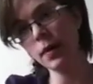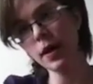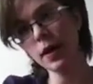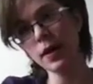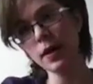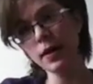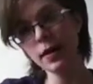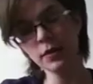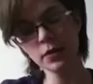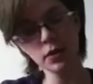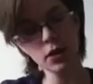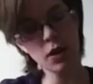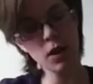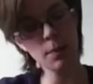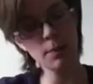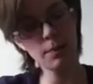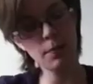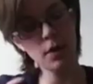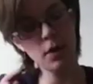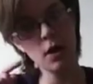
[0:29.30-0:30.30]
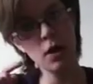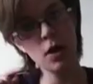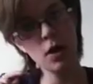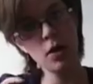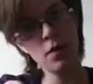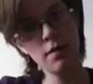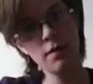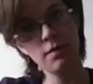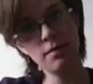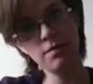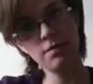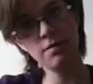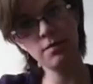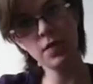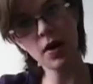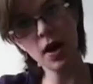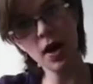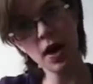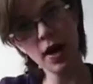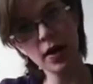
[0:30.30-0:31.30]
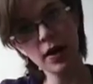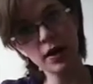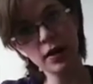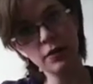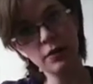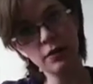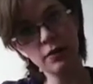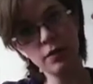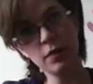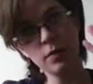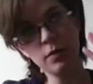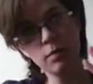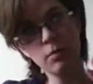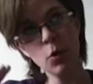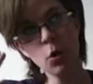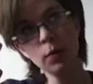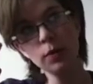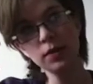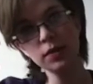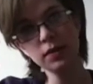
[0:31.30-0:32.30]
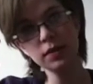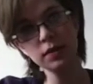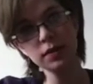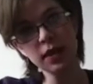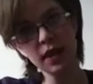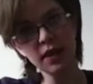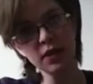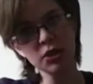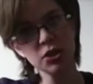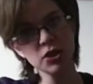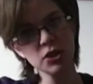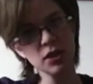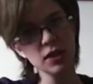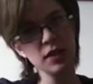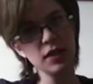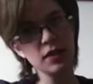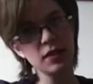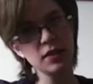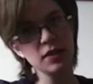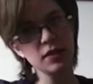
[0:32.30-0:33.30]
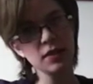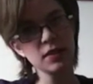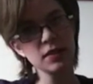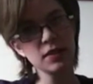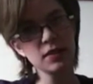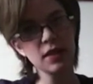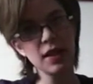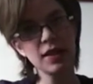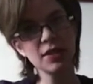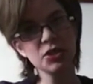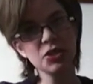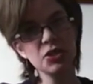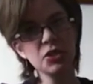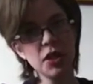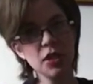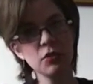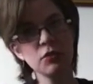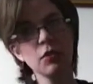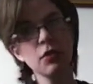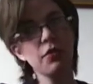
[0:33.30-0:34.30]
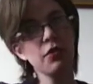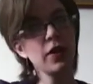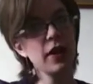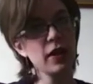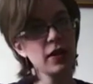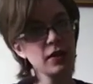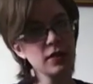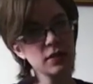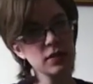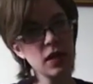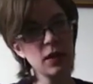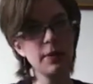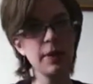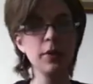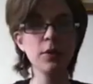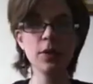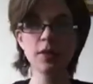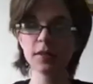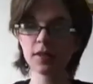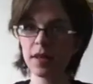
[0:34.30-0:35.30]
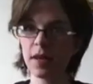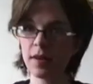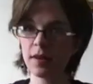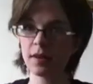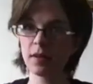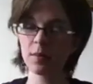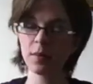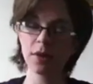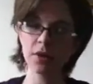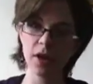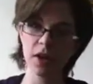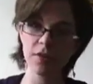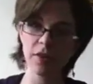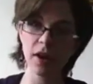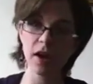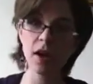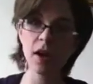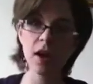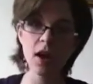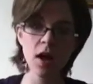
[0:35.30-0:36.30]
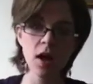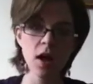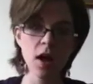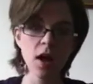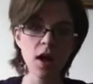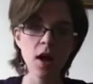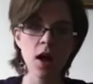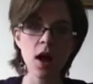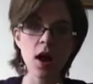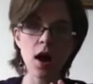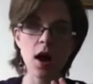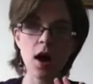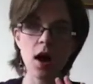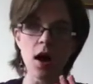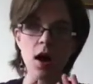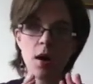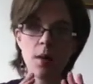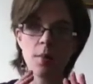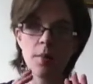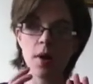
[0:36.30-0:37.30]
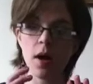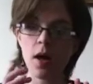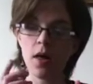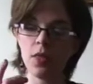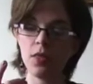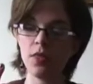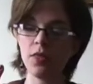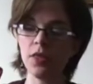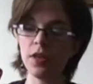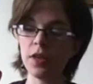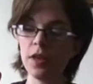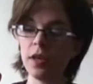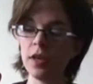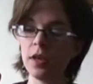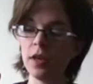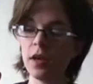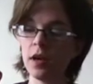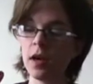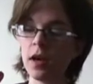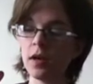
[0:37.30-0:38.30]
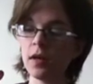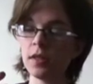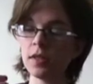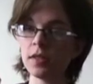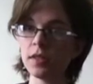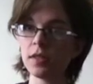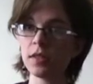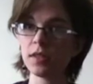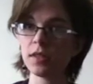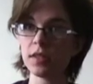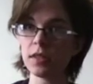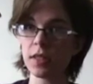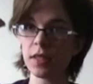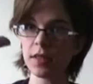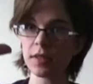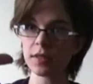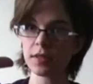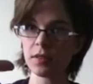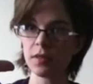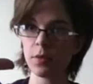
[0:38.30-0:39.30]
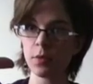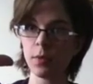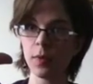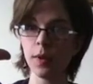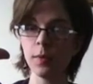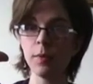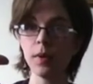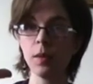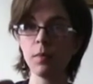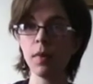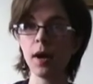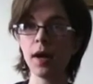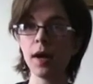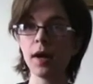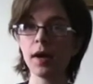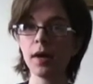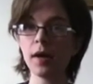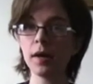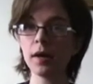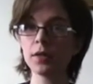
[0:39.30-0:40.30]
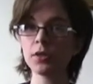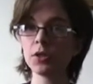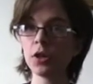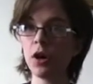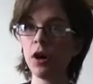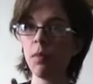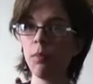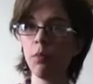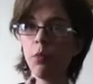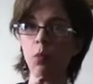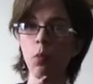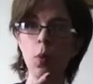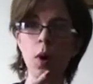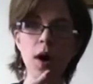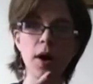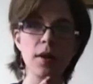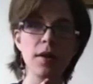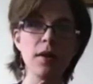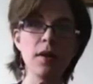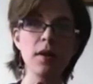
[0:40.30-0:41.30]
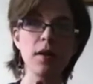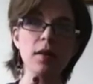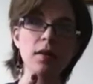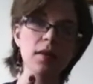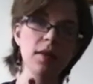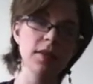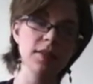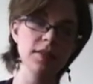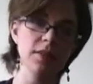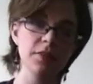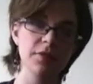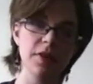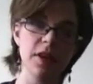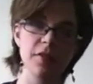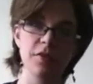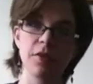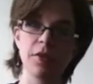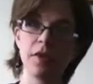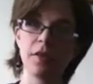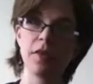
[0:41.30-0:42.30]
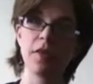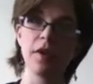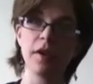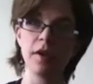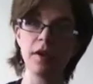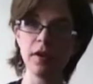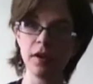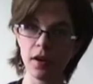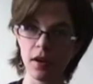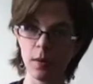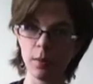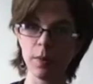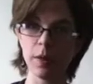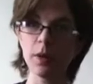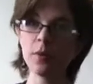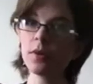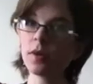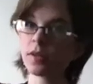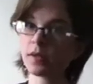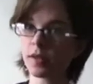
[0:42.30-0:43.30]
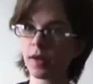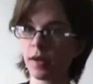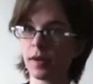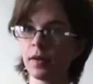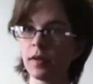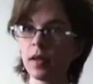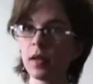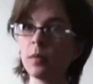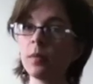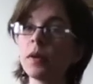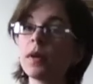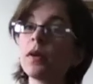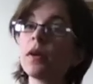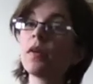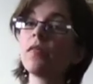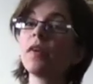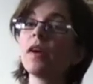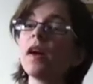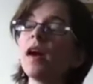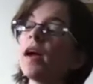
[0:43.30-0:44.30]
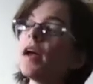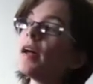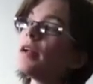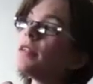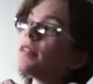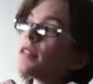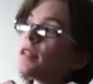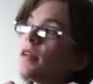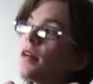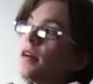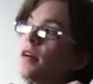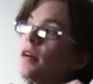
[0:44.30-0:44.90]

my top five moments slash scenes slash general things about a scandal in Belgravia. Um, the sixth will be my top one least favorite thing about the scandal in Belgravia, and